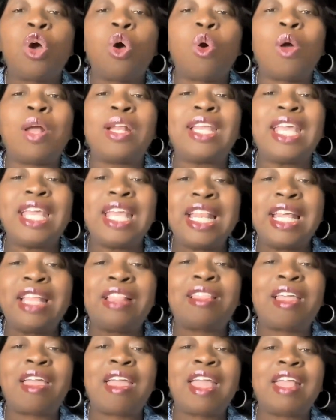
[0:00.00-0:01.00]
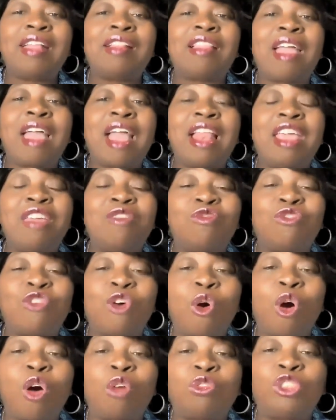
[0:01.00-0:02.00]
on anything that
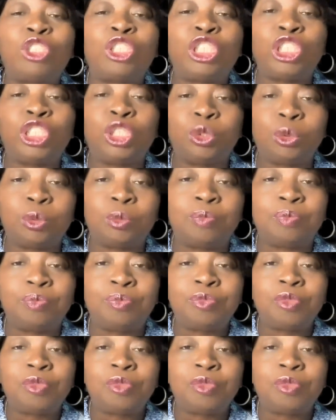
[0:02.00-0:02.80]
involves you.